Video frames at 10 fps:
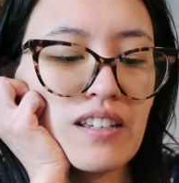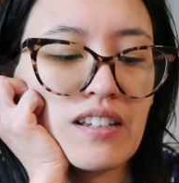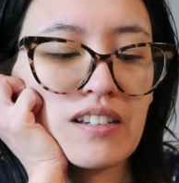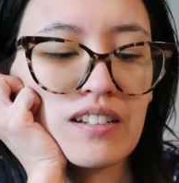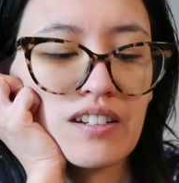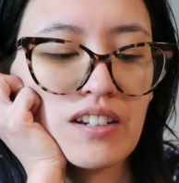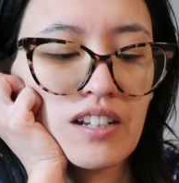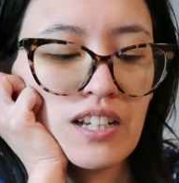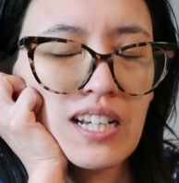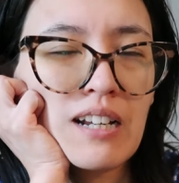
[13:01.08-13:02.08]
and
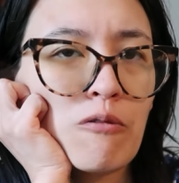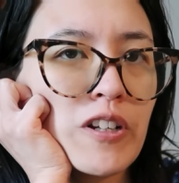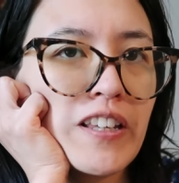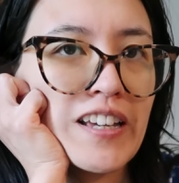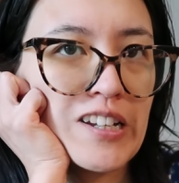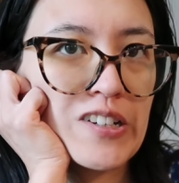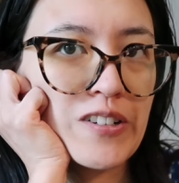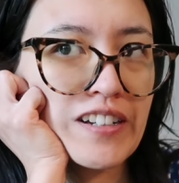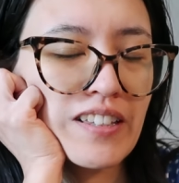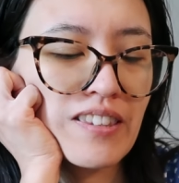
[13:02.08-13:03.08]
really
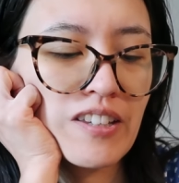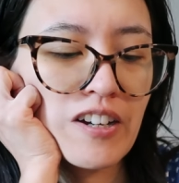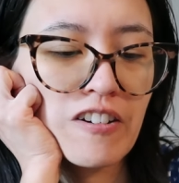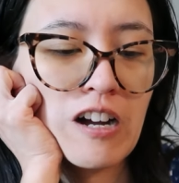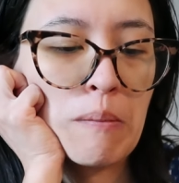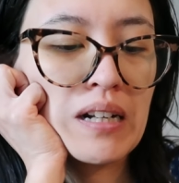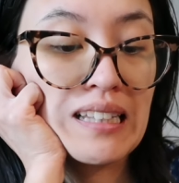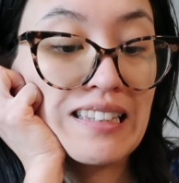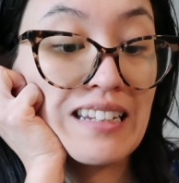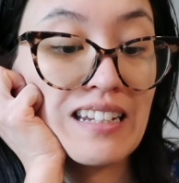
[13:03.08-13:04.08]
into it. So I'm gonna
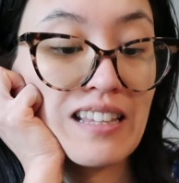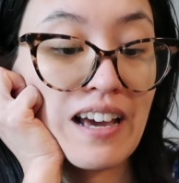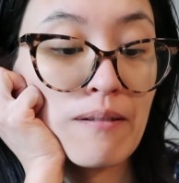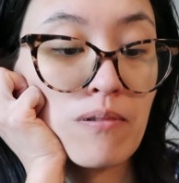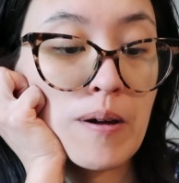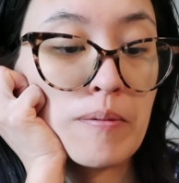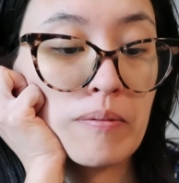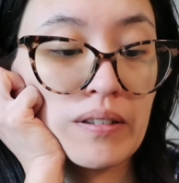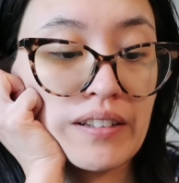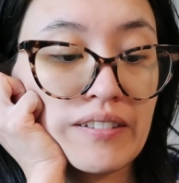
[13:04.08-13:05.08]
listen to that
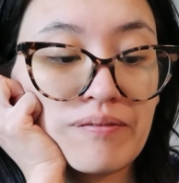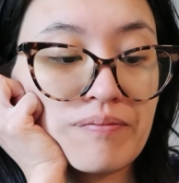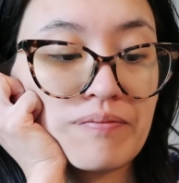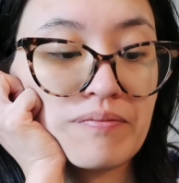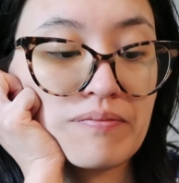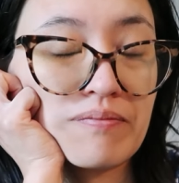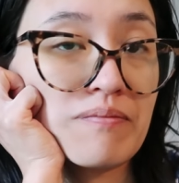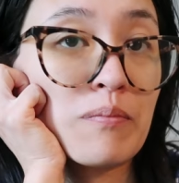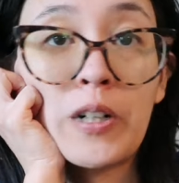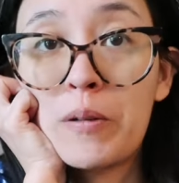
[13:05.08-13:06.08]
probably
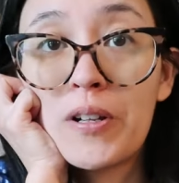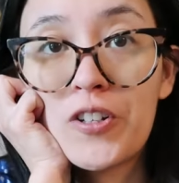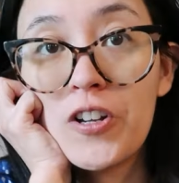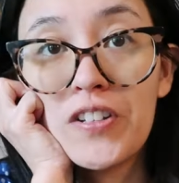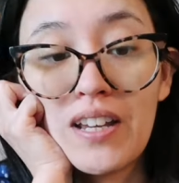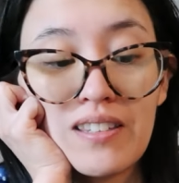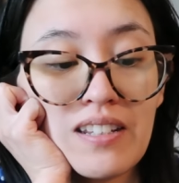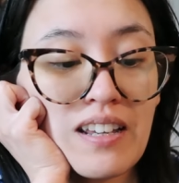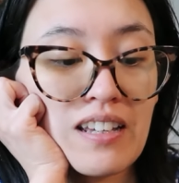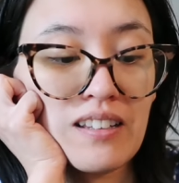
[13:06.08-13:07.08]
pretty much all day
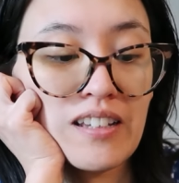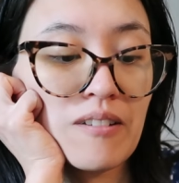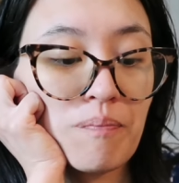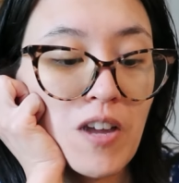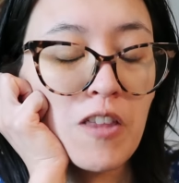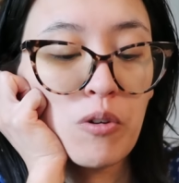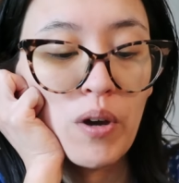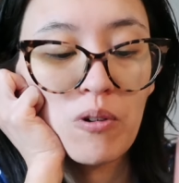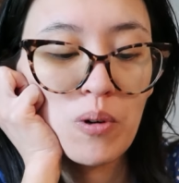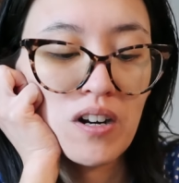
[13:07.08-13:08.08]
today, like on the
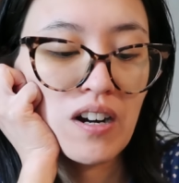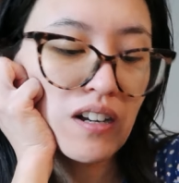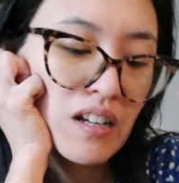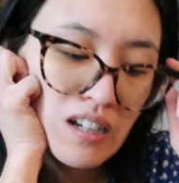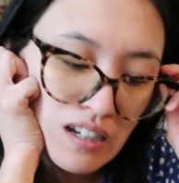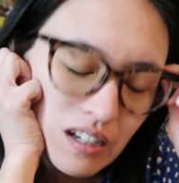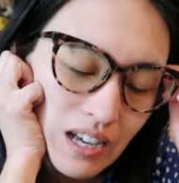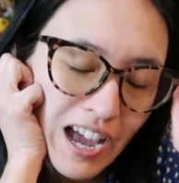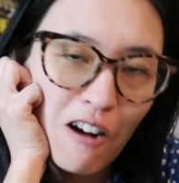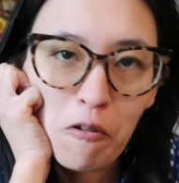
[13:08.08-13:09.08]
way to work,
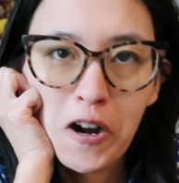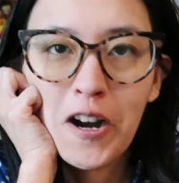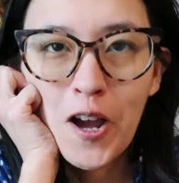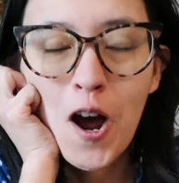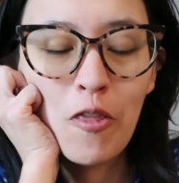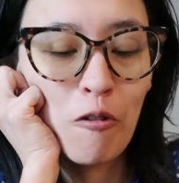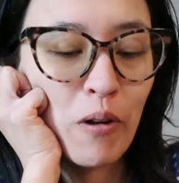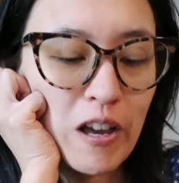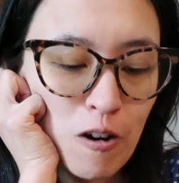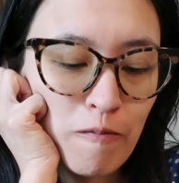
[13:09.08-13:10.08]
at work, on the
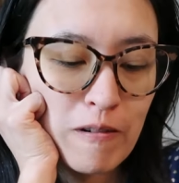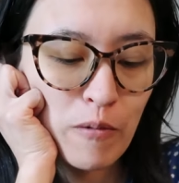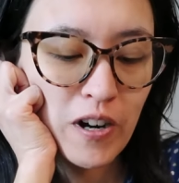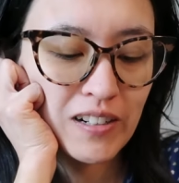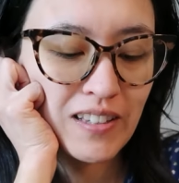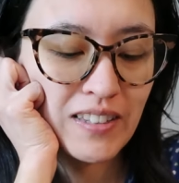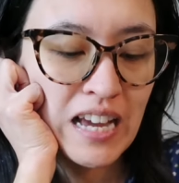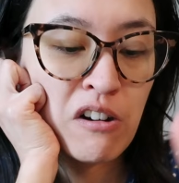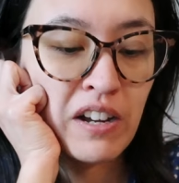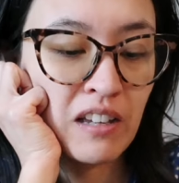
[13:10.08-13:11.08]
way home from work, to
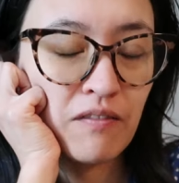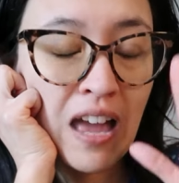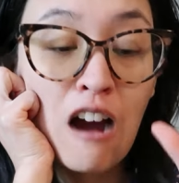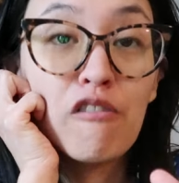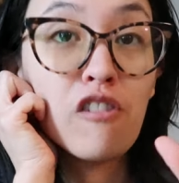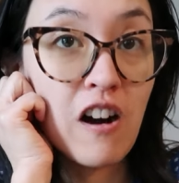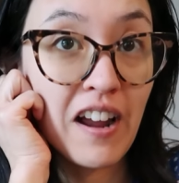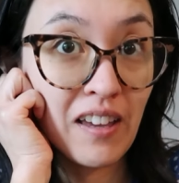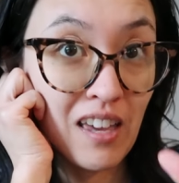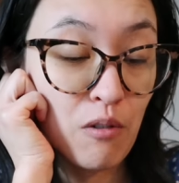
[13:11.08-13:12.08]
see how
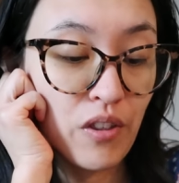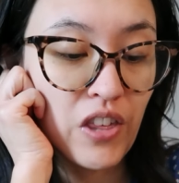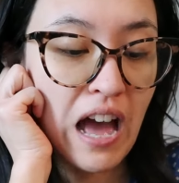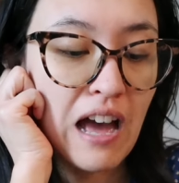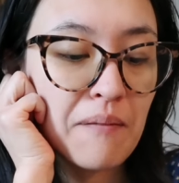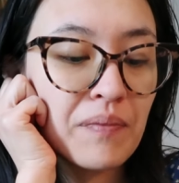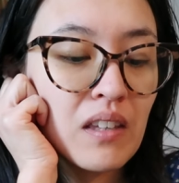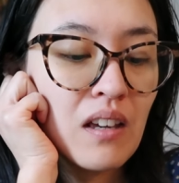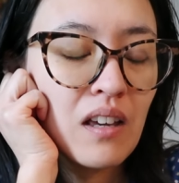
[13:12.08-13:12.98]
far I can get with that.